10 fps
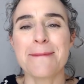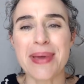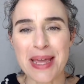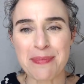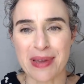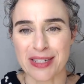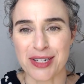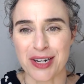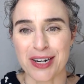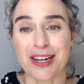Big
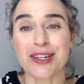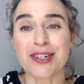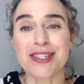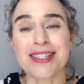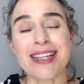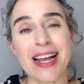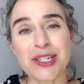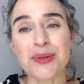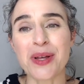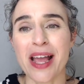picture, your
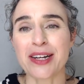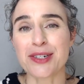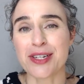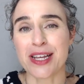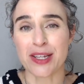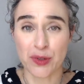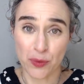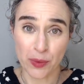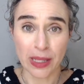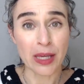sexual energy is
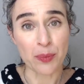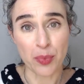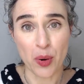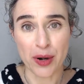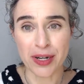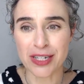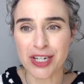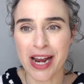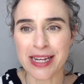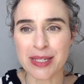really important in
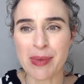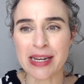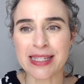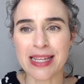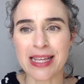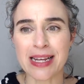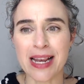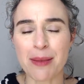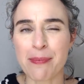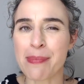Chinese medicine,